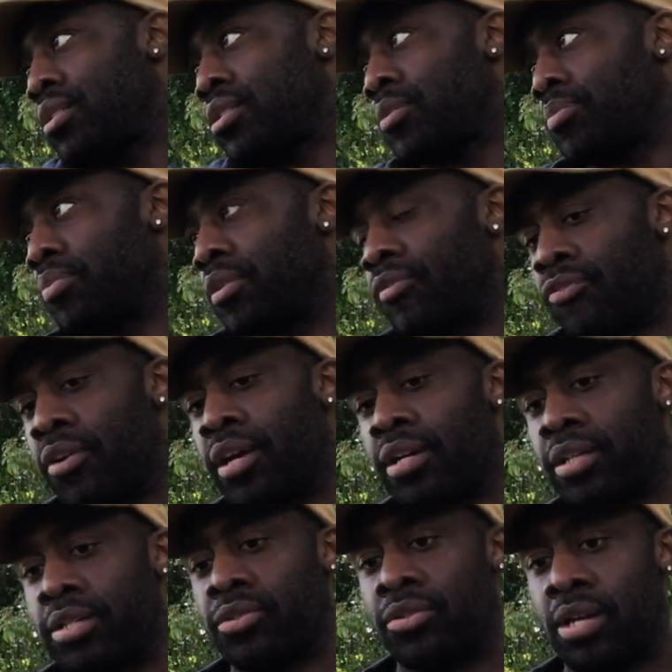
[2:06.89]
to put it
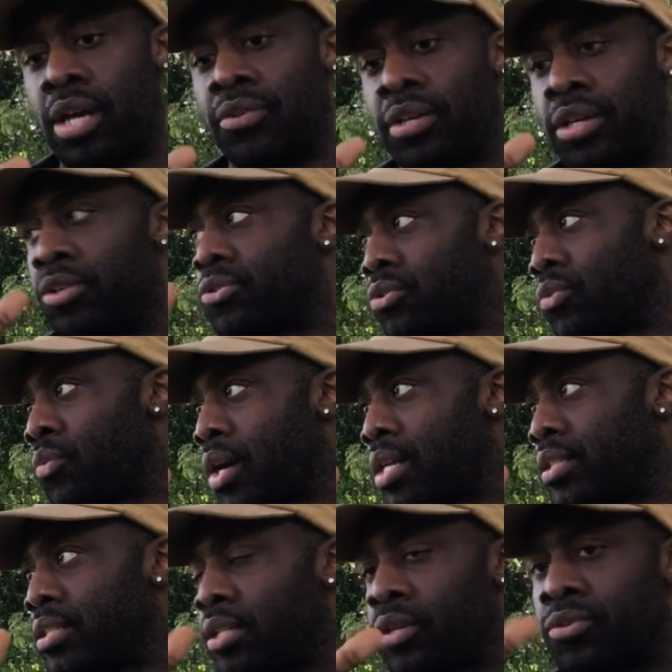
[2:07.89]
frankly. So hmm. now they're used to
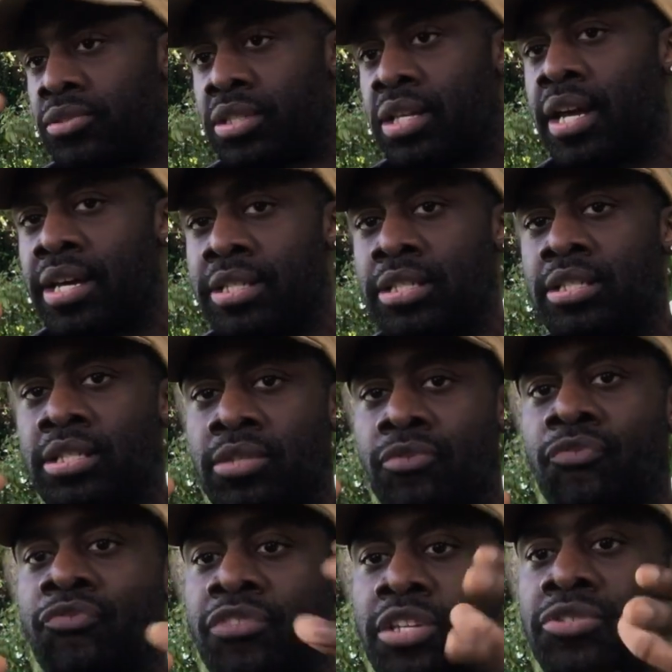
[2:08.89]
watching it on stage and
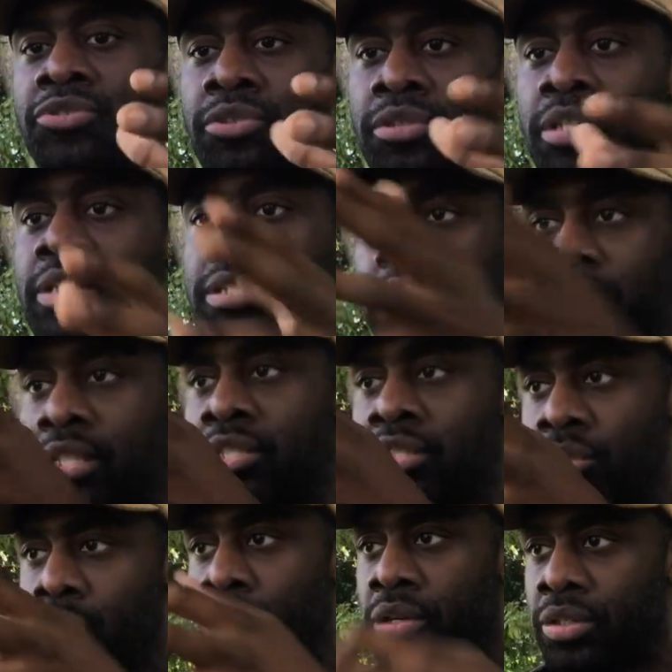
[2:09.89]
some viscerally seeing
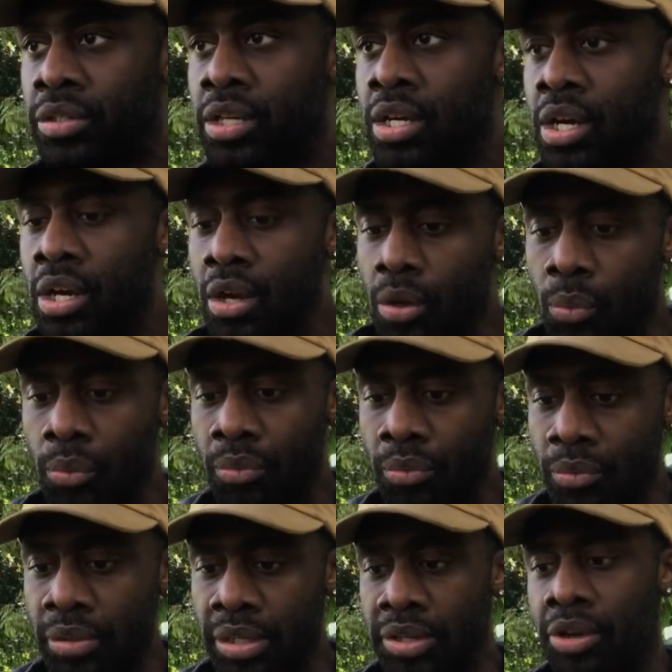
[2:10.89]
someone
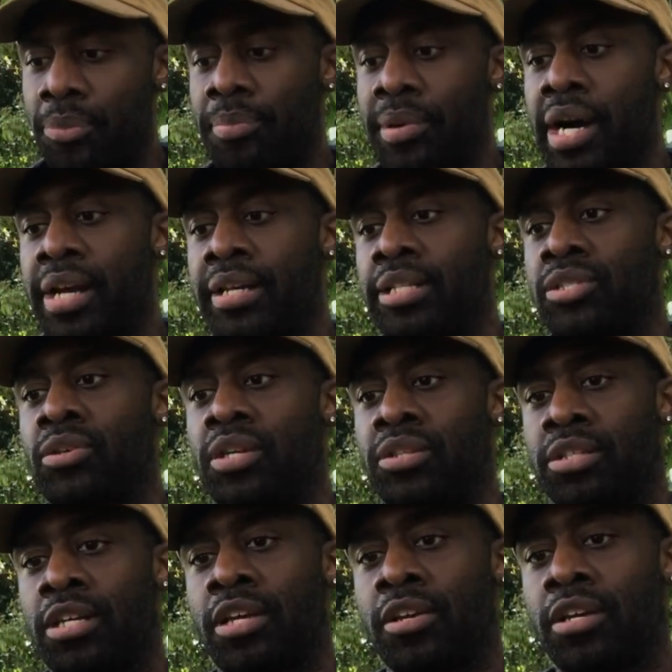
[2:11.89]
in their body. So I
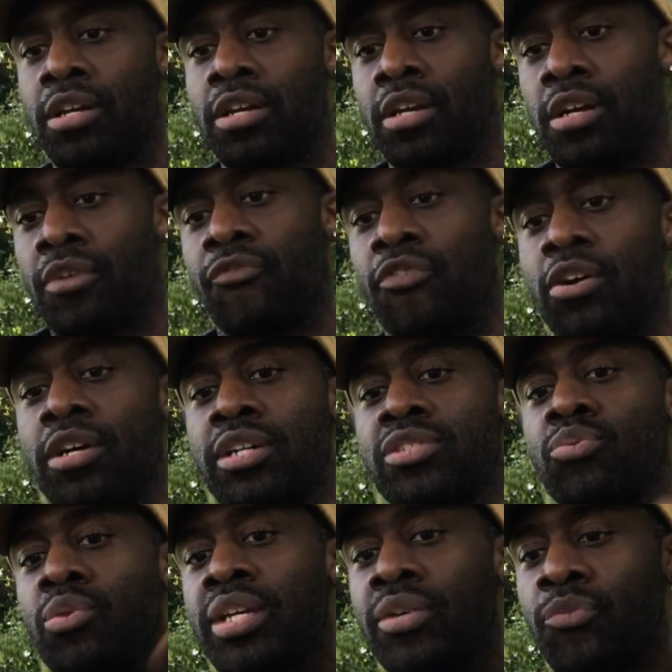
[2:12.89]
think for
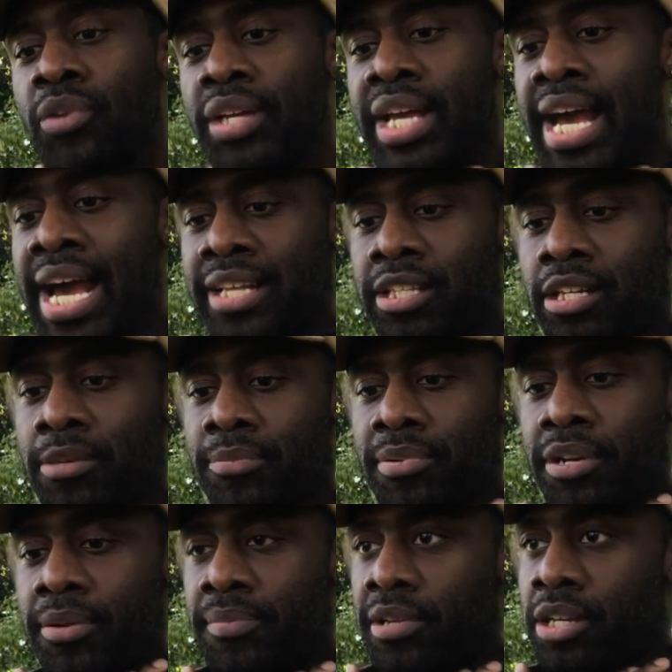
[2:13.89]
us, we, we acted up
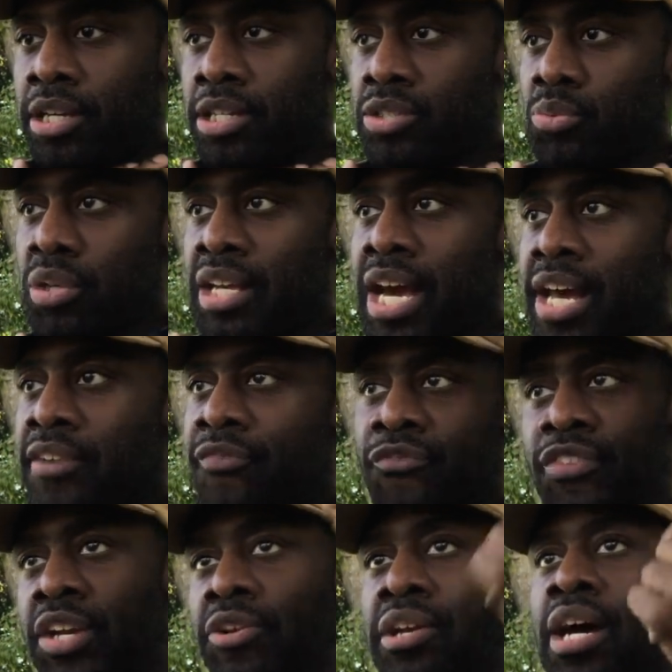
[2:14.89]
here because we got it
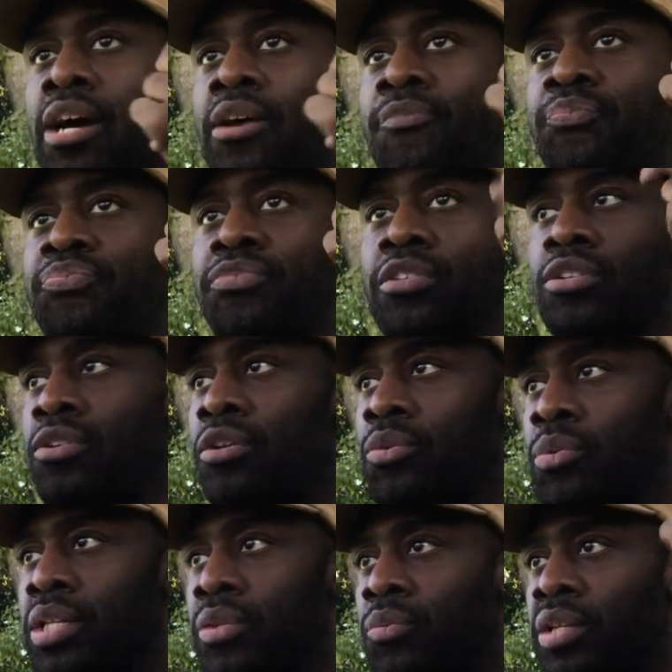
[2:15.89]
figured out. You know,
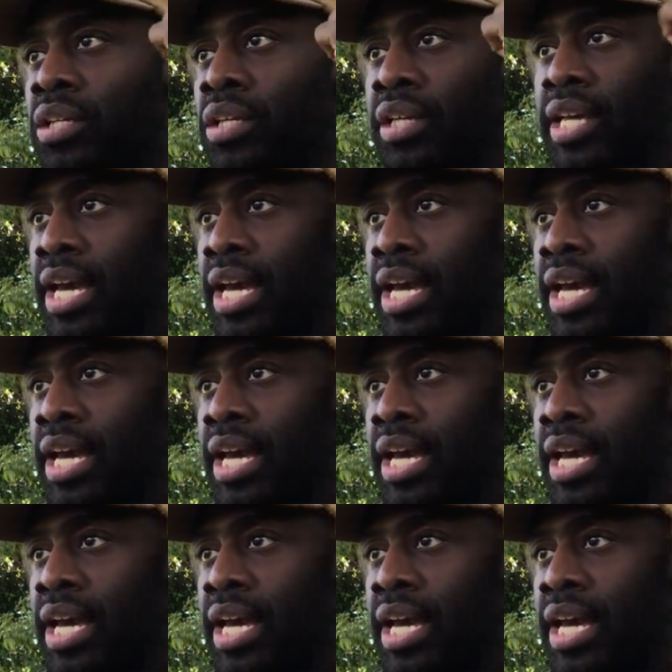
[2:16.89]
we, we look